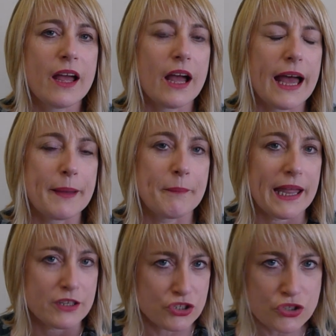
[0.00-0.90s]

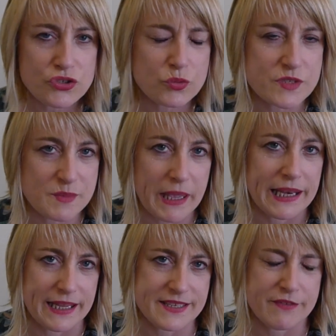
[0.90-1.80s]
unusual
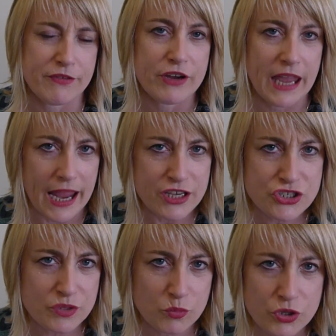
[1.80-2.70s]
spellings. They're very
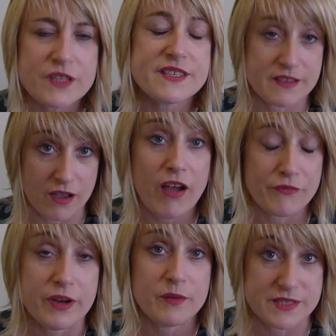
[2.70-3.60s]
ancient words, they're high
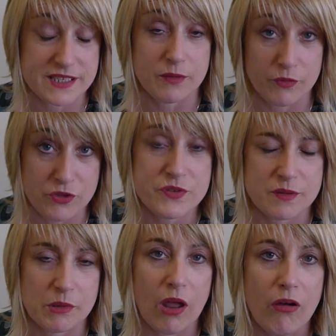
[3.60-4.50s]
frequency, we've used
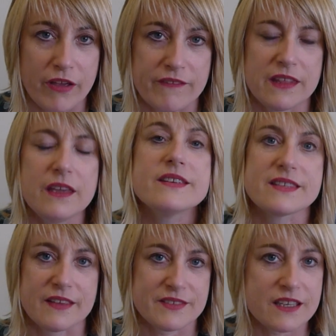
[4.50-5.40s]
them a lot over the years
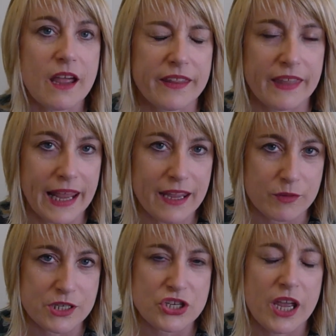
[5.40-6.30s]
and they've stuck in the
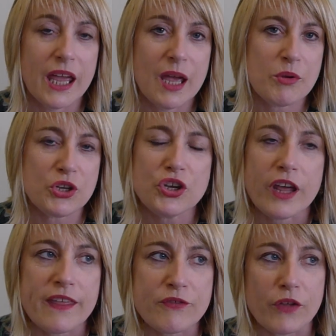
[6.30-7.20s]
language. But you
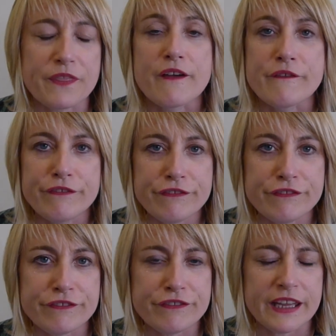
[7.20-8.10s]
know, they've got the
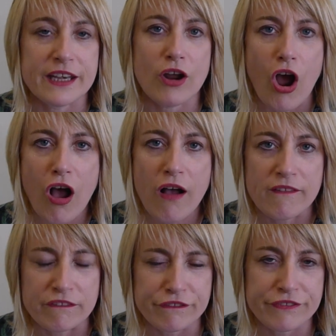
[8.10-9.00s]
v in
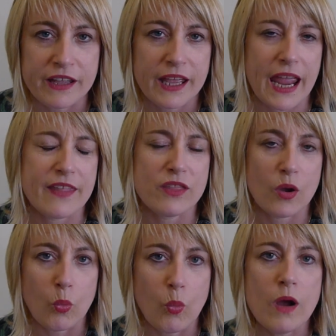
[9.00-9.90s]
of and
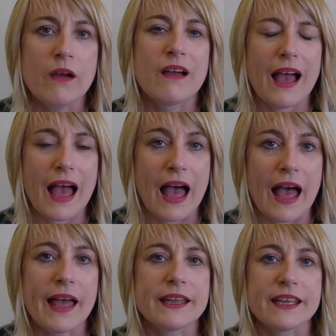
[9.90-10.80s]
the w,
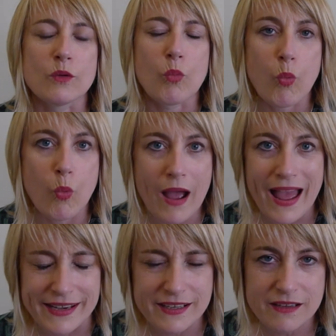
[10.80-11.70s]
in
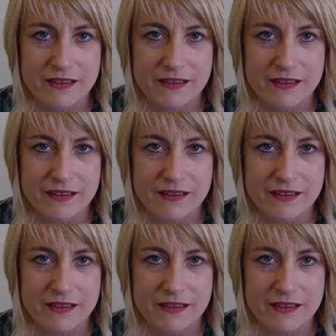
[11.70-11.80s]
one,